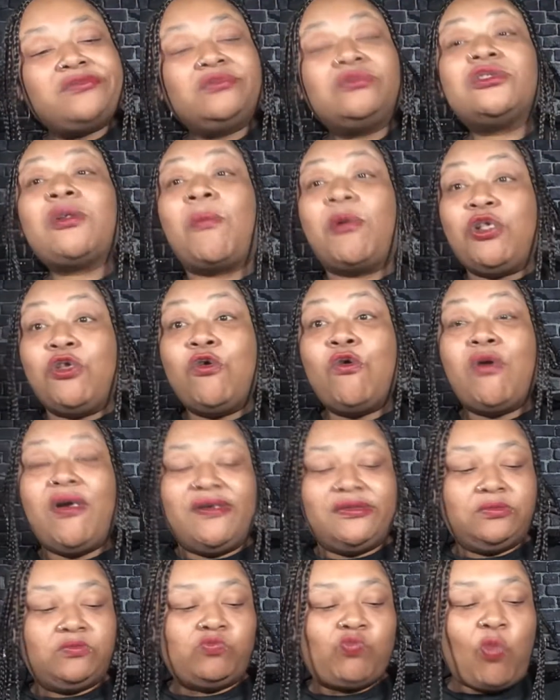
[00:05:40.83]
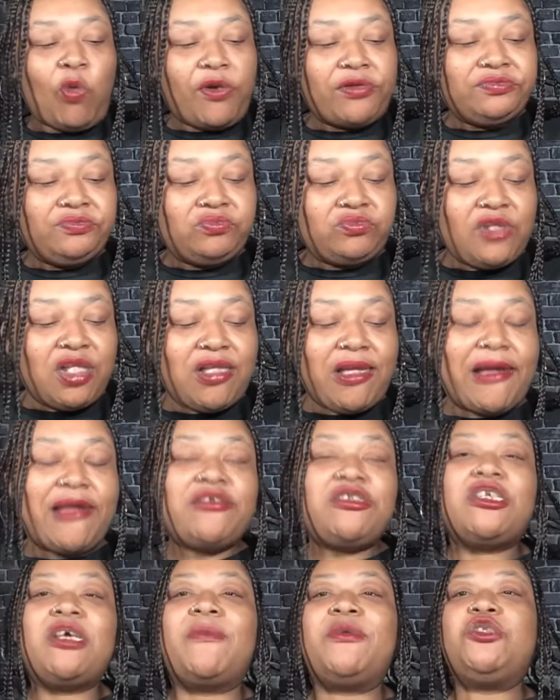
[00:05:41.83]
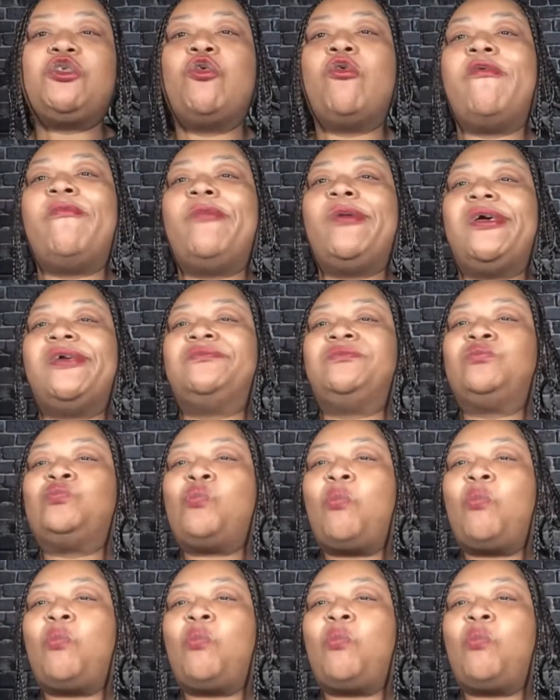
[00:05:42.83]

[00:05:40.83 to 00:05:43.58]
I'm gonna do it. And like I said, I'm gonna do it with